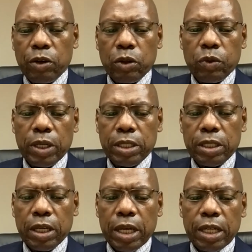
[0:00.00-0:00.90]
and
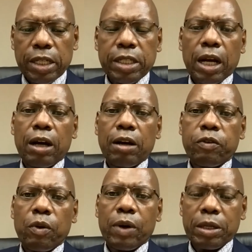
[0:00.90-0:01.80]
Northwest each
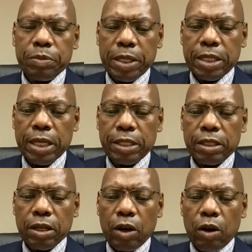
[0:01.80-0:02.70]
account for 1%